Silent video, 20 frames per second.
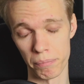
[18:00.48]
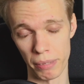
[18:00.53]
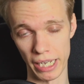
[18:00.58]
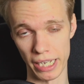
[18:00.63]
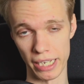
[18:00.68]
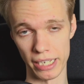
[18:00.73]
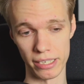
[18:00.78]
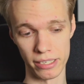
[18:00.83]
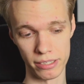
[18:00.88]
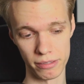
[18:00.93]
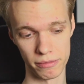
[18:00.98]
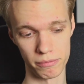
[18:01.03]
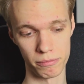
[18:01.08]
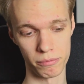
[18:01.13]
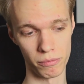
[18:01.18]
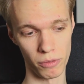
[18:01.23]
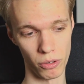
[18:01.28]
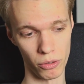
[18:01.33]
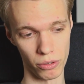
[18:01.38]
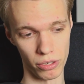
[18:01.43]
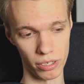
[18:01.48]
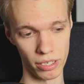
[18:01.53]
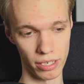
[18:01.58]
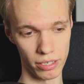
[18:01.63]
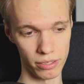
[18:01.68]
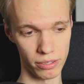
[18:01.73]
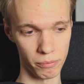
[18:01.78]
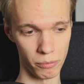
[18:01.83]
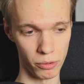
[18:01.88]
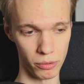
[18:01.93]
pay, or
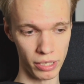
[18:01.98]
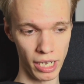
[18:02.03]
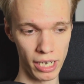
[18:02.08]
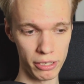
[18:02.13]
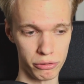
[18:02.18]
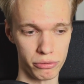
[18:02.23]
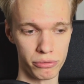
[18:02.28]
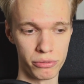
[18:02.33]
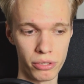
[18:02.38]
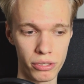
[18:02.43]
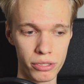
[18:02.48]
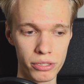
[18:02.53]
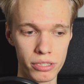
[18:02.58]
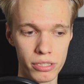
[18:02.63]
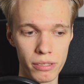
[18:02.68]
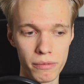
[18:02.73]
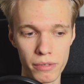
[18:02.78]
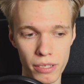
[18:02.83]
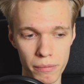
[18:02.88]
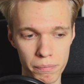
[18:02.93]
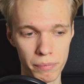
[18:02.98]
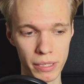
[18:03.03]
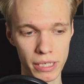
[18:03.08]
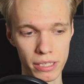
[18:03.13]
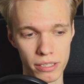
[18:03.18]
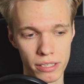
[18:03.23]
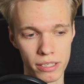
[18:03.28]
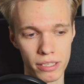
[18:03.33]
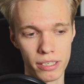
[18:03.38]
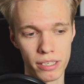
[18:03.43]
the more natural choice,
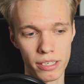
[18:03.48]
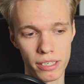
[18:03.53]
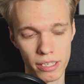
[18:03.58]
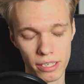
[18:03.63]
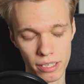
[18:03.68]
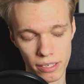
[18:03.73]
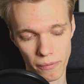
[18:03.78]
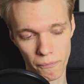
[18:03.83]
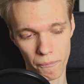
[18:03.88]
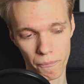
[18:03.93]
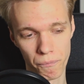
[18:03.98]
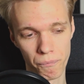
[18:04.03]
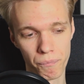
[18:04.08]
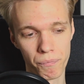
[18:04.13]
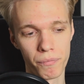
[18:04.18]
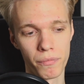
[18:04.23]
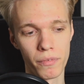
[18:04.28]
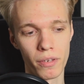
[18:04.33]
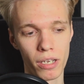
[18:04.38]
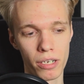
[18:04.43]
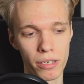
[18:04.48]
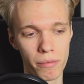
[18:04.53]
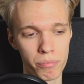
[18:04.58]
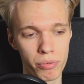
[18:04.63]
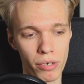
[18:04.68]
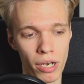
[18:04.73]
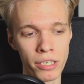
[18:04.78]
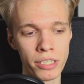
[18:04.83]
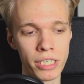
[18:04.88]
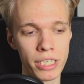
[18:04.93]
the
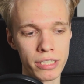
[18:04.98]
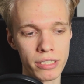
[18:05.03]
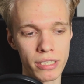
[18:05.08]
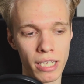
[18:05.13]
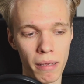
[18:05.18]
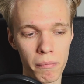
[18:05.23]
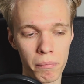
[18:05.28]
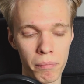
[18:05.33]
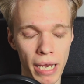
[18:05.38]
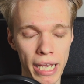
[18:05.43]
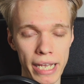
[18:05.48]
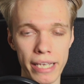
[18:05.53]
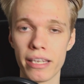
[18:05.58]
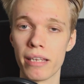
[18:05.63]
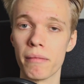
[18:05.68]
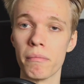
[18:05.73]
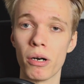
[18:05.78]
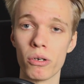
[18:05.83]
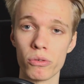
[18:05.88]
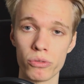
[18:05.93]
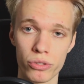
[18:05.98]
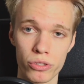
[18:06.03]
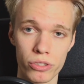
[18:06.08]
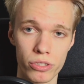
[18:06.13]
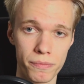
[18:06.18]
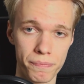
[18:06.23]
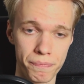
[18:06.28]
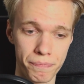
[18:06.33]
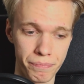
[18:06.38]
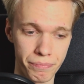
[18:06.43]
projects that pay the most.
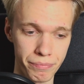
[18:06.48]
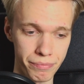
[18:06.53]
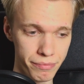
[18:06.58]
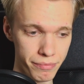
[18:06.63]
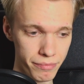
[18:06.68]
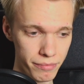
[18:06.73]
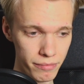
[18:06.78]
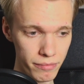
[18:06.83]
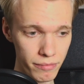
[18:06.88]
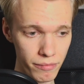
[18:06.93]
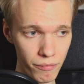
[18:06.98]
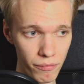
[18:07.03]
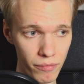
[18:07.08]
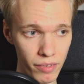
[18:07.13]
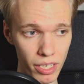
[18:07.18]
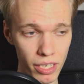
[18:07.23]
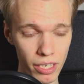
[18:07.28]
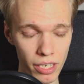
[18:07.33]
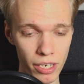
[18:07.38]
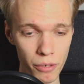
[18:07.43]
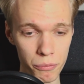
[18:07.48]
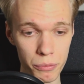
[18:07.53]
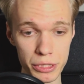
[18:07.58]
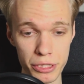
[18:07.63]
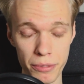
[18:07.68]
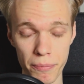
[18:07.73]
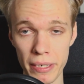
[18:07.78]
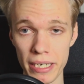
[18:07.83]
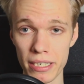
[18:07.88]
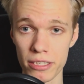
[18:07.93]
Which
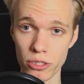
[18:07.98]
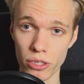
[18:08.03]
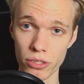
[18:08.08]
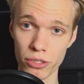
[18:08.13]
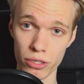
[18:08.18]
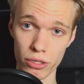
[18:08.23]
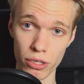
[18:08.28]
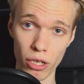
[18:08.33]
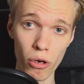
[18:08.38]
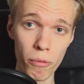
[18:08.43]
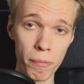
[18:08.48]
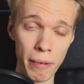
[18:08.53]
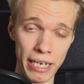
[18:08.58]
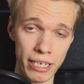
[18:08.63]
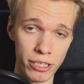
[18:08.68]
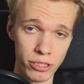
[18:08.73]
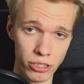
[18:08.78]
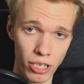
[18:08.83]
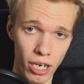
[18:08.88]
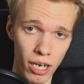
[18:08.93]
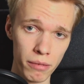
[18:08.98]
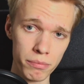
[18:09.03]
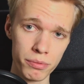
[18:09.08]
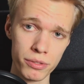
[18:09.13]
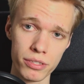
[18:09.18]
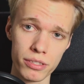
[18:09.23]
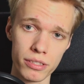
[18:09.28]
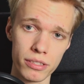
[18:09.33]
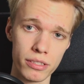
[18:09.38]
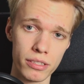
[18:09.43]
means all the low-paying
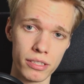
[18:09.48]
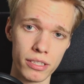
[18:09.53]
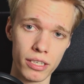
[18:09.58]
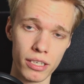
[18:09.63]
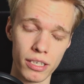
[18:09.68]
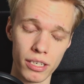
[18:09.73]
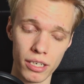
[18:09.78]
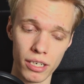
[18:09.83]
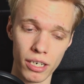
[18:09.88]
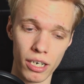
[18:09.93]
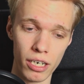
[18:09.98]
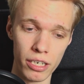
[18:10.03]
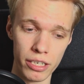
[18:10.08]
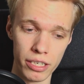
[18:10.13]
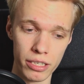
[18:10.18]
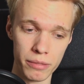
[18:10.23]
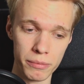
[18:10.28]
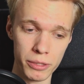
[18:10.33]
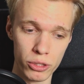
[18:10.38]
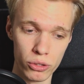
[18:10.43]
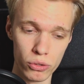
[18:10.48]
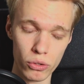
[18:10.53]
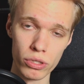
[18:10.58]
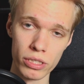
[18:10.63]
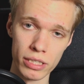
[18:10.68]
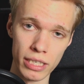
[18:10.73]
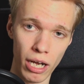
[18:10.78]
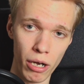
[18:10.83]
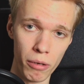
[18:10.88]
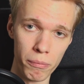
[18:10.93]
jobs are going to be
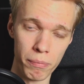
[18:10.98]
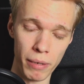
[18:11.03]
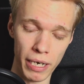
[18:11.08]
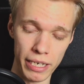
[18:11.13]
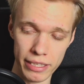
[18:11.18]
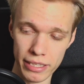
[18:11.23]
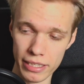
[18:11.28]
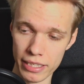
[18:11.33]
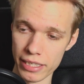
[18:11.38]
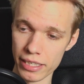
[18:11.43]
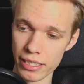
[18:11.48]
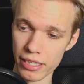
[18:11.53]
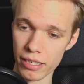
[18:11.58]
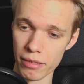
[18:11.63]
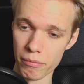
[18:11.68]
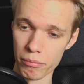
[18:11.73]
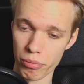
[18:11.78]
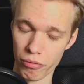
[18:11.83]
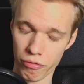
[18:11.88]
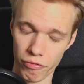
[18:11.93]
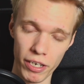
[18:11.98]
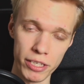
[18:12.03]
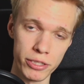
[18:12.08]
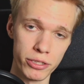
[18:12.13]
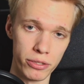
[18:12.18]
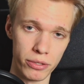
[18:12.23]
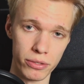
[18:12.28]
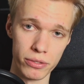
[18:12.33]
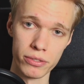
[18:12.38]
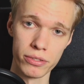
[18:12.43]
sorted out by the
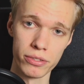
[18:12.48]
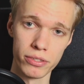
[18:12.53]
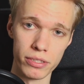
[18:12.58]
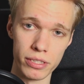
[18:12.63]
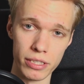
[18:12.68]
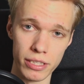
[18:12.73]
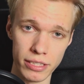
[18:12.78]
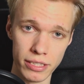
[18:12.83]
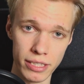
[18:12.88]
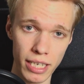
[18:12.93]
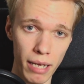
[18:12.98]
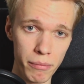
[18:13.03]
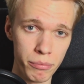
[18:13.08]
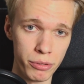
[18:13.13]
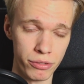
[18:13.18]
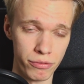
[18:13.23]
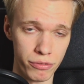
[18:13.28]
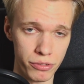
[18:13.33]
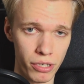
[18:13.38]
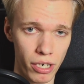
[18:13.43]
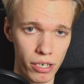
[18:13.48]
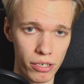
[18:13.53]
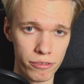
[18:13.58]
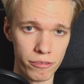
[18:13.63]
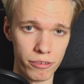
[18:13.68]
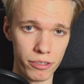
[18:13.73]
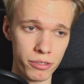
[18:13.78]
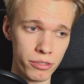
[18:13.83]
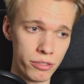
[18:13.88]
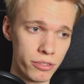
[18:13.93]
professionals, the established
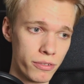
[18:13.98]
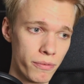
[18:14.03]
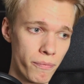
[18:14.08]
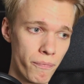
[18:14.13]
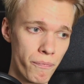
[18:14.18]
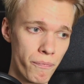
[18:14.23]
photographers,